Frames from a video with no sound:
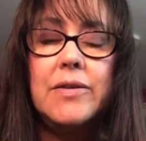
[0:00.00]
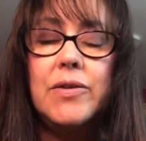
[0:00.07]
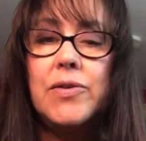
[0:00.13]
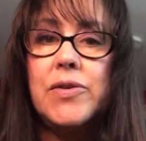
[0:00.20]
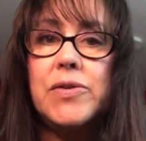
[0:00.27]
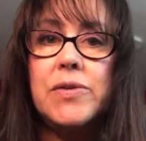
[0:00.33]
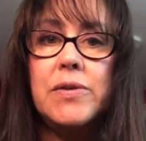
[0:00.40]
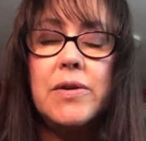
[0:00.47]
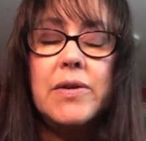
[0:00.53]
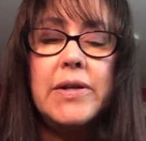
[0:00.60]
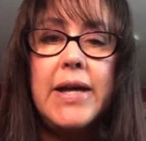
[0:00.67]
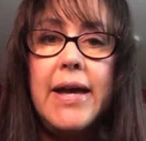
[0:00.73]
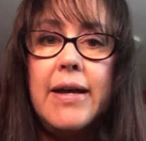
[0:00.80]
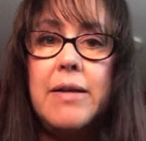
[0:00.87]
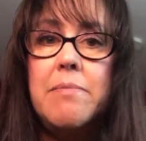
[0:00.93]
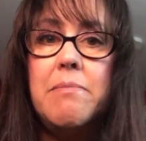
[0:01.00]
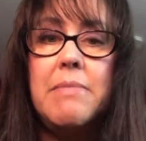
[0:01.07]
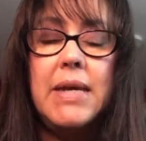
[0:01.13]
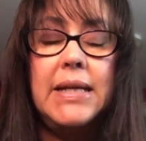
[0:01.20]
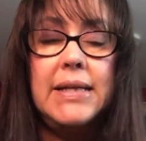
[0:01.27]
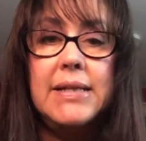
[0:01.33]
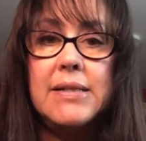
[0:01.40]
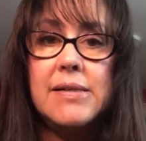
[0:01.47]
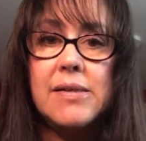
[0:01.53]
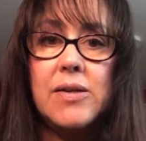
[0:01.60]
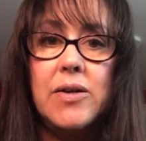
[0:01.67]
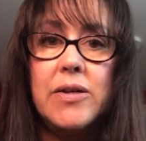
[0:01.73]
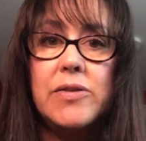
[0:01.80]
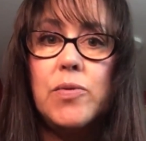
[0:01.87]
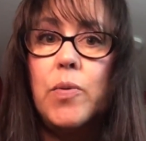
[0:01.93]
Those had many
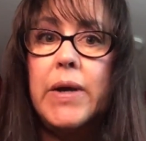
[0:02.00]
discards,